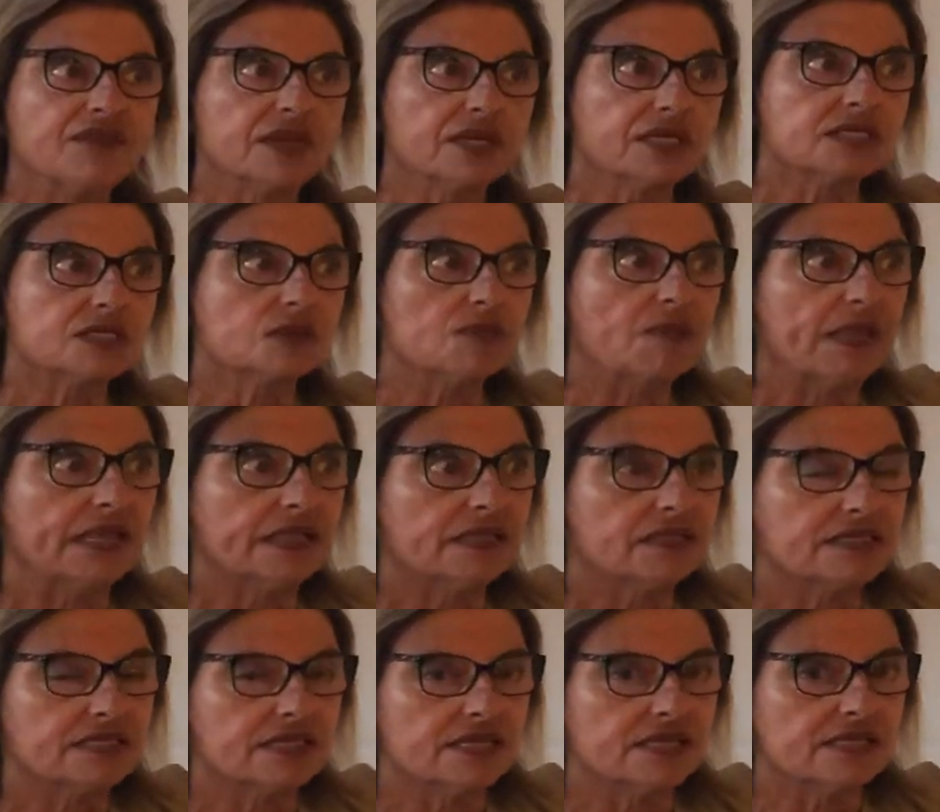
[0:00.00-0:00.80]

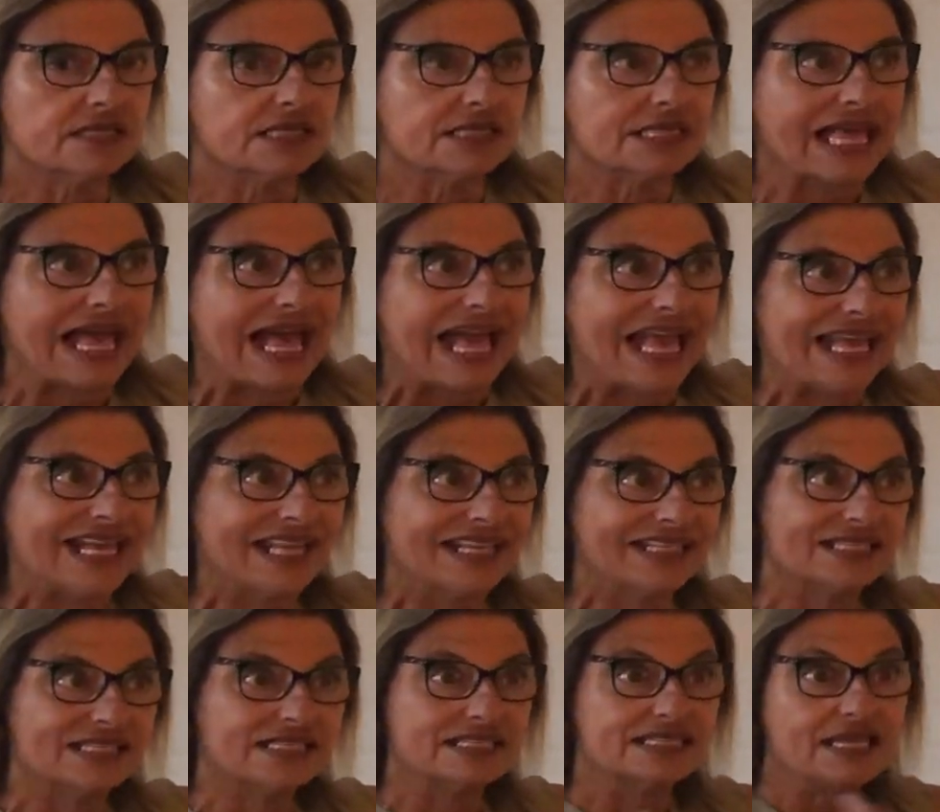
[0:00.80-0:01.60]
expenses that
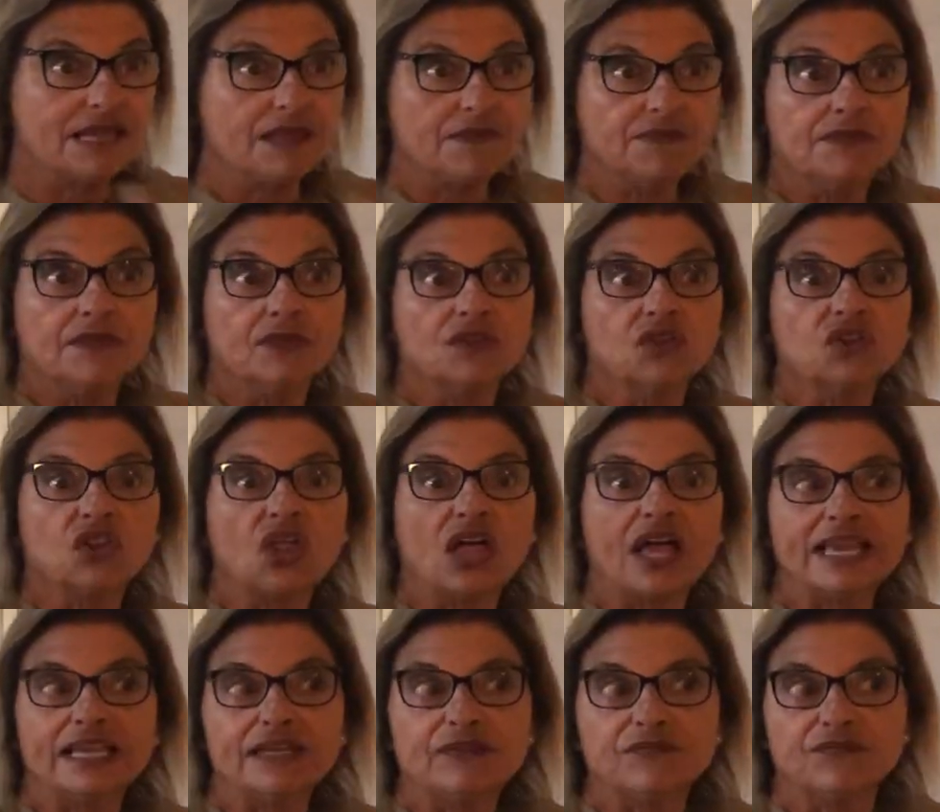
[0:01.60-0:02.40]
extend the
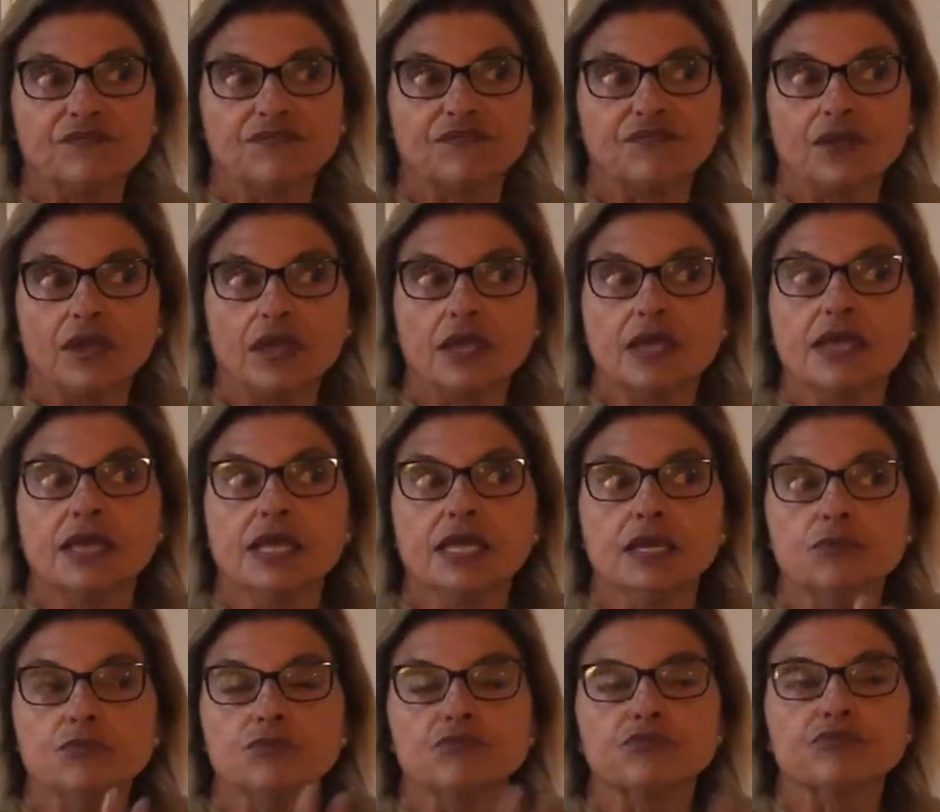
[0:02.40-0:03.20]
life,
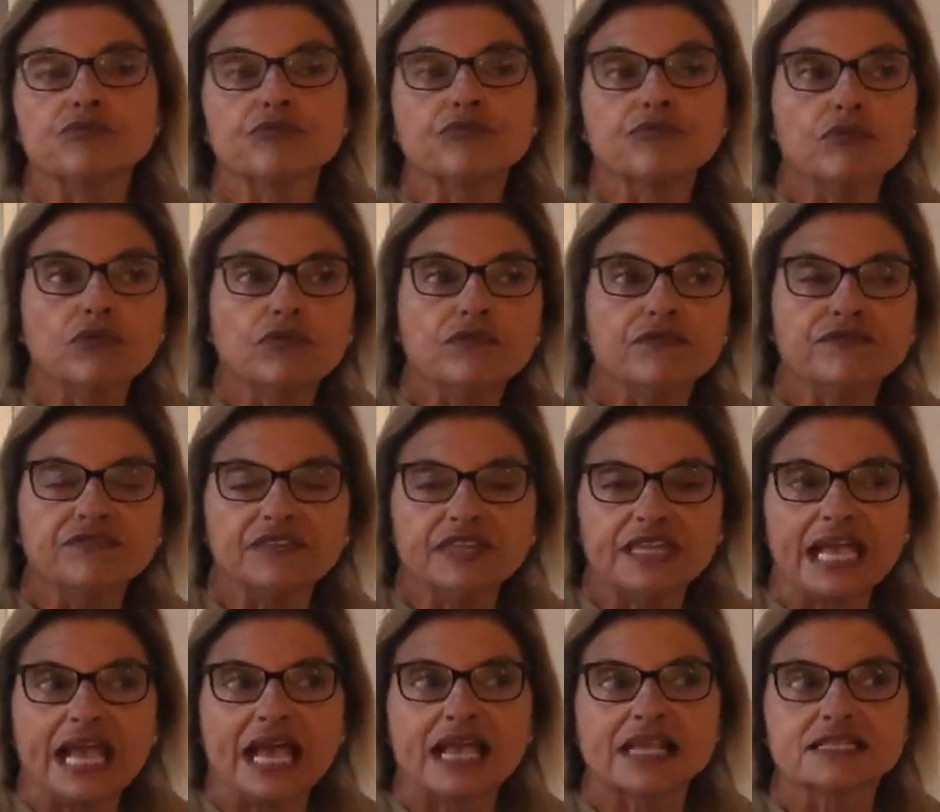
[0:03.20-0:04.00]
improve
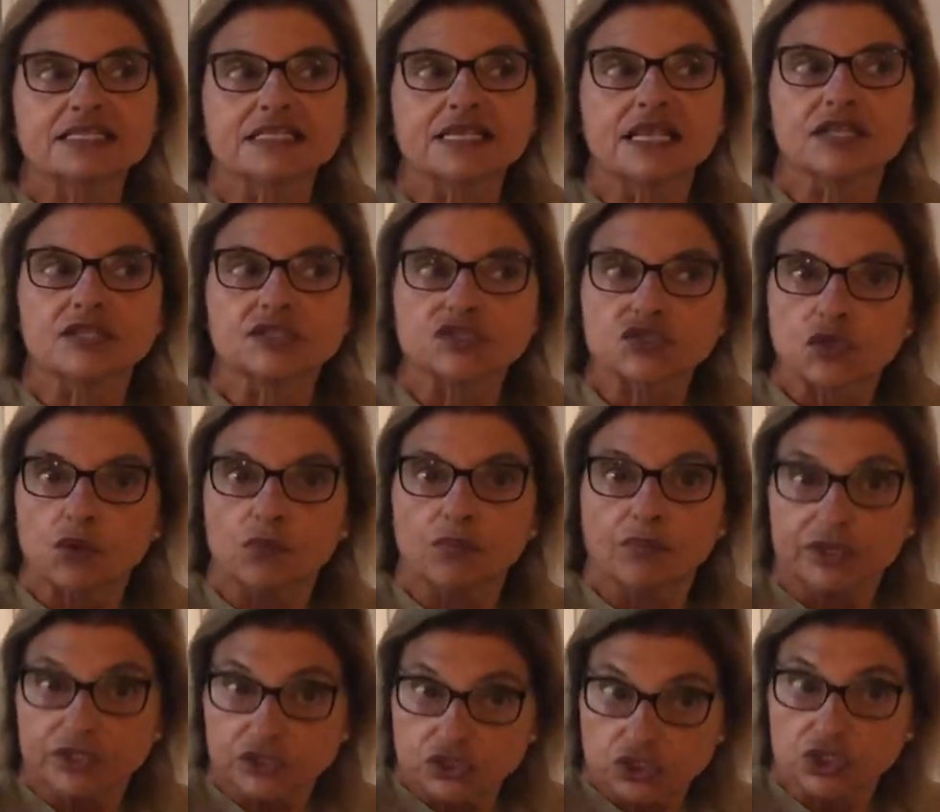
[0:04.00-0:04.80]
the asset so
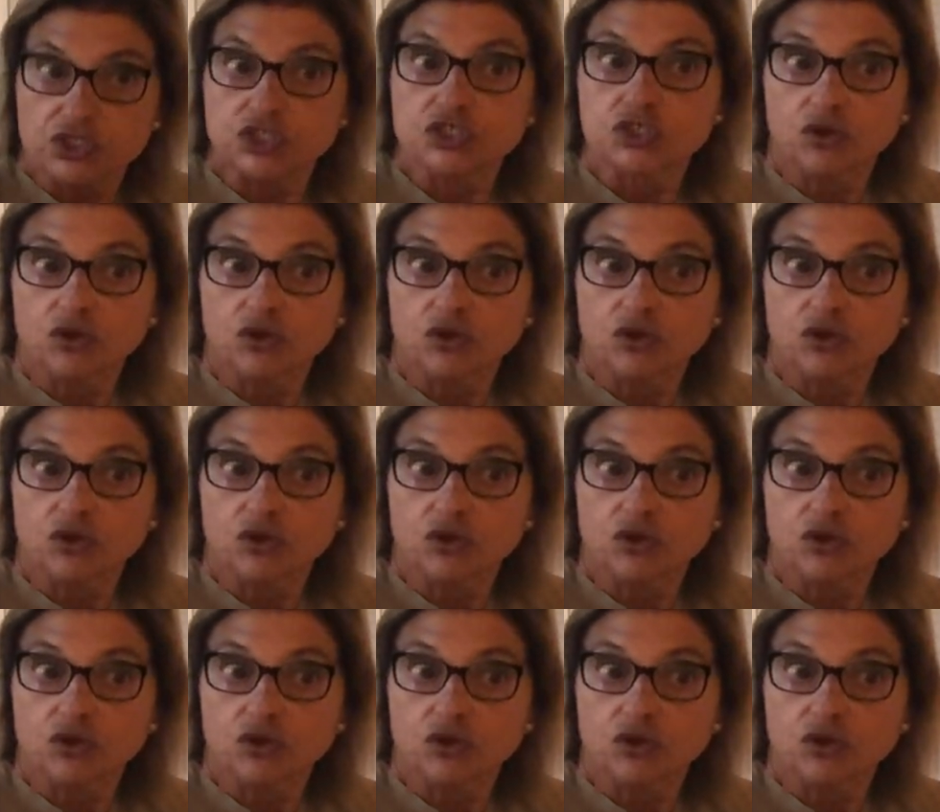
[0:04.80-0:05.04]
much it's